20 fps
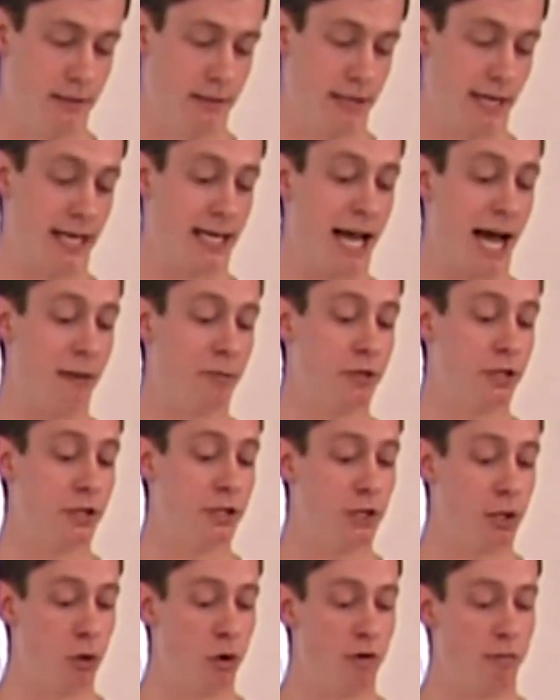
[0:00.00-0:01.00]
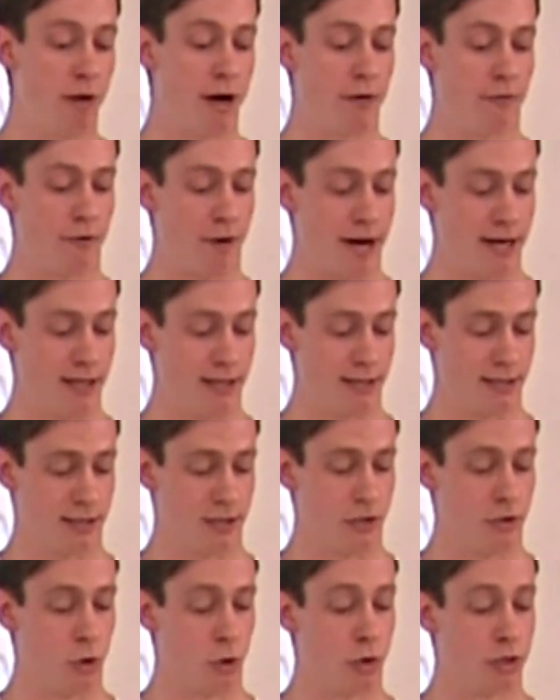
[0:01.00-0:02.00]
They captured two of my friends
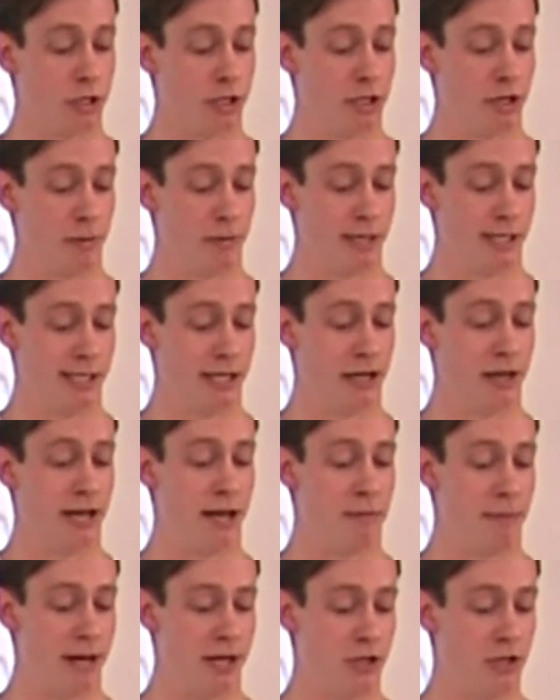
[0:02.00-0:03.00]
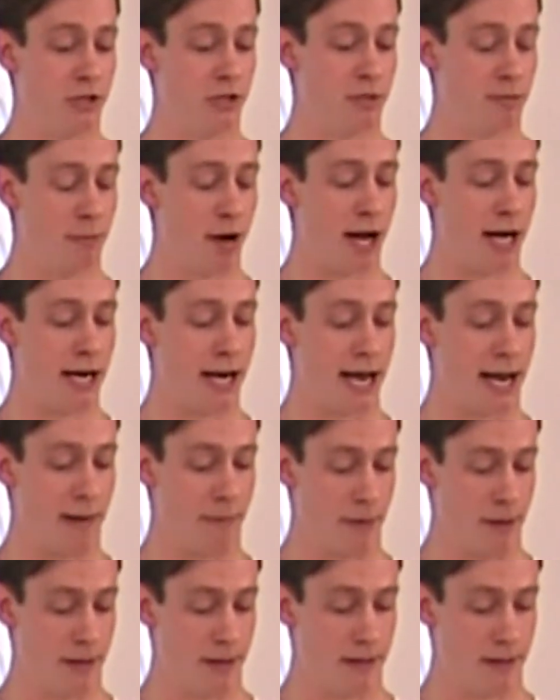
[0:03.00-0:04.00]
and tortured them until they mentioned my
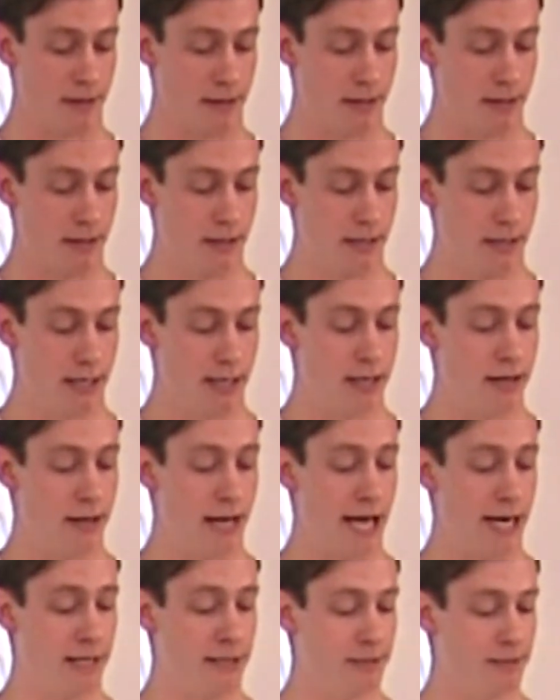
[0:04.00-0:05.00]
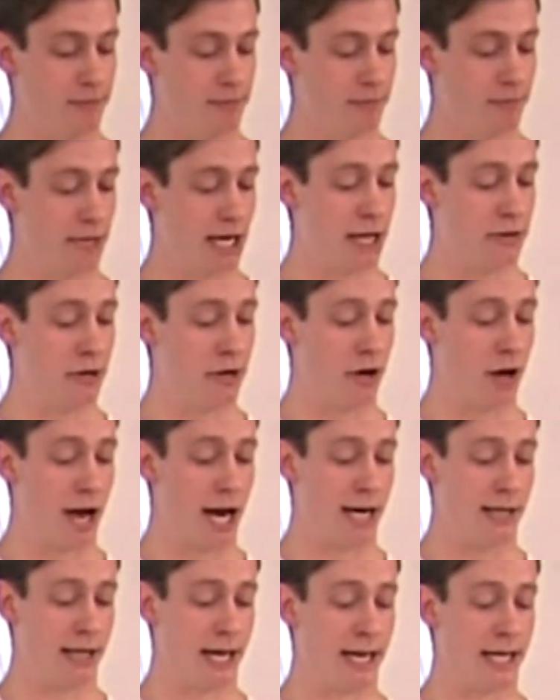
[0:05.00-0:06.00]
name. Then, in the
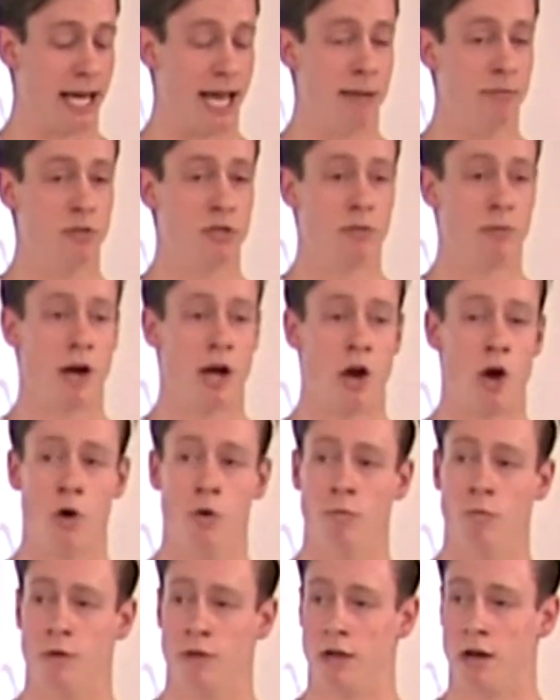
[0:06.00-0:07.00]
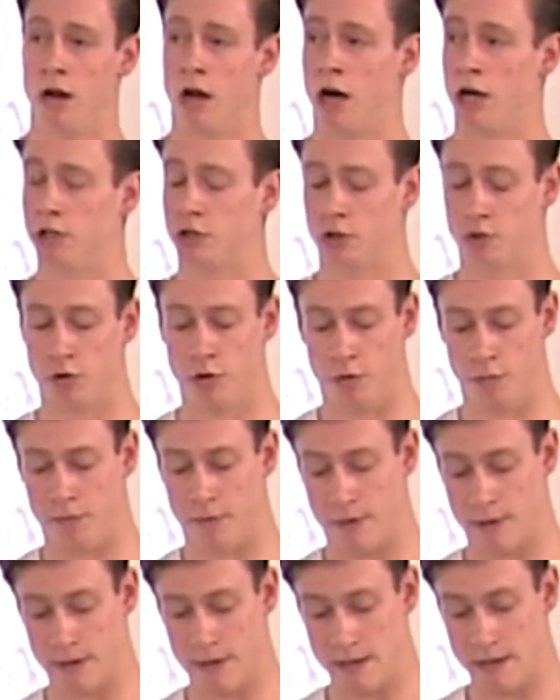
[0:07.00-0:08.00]
night, they came to my home with a large
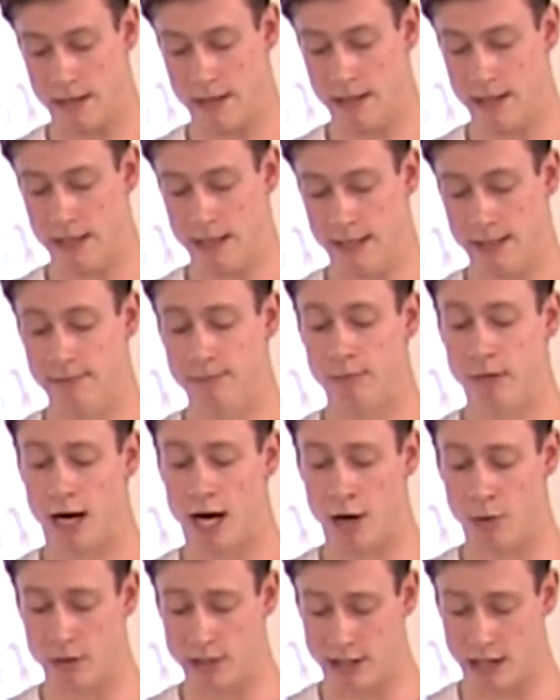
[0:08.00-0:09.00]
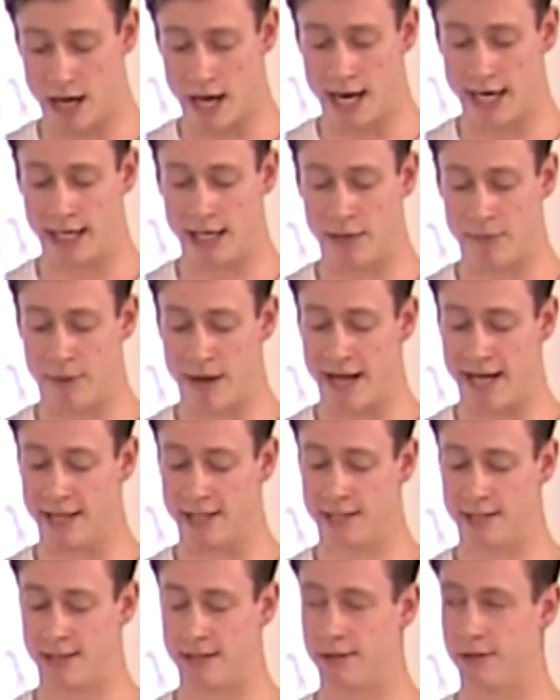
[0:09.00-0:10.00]
group. I was lying in bed,
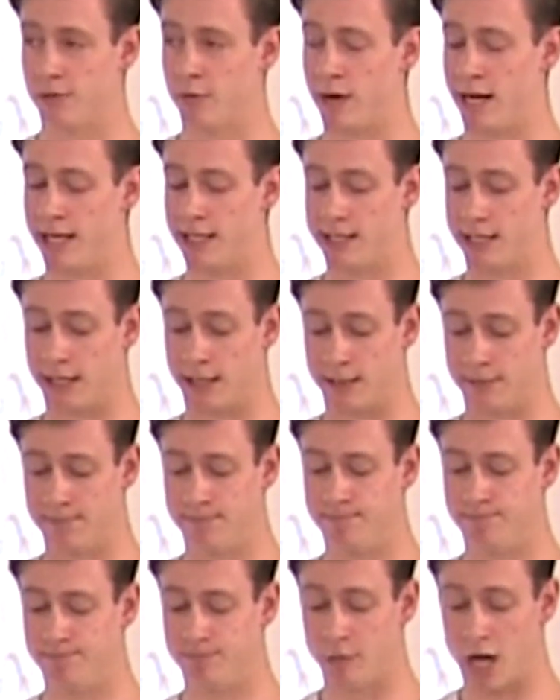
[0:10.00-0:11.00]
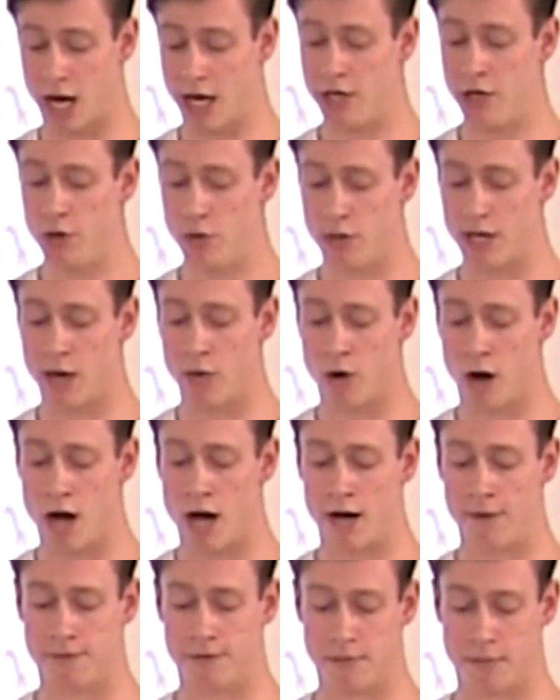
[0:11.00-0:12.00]
waiting. I knew they were
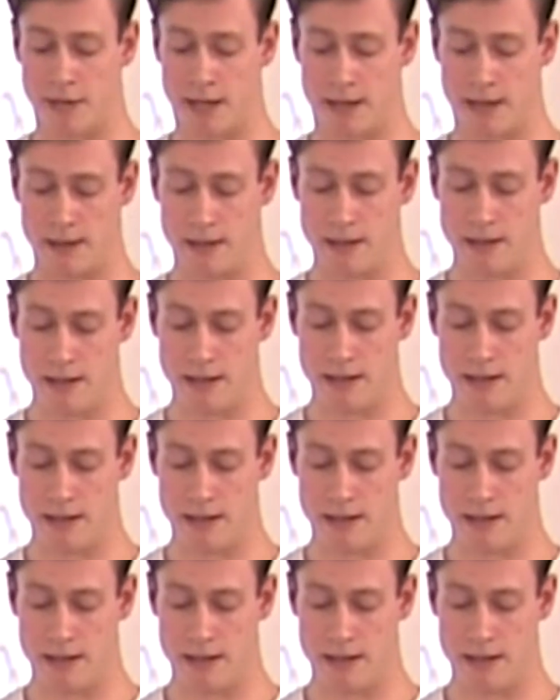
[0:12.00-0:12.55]
after me.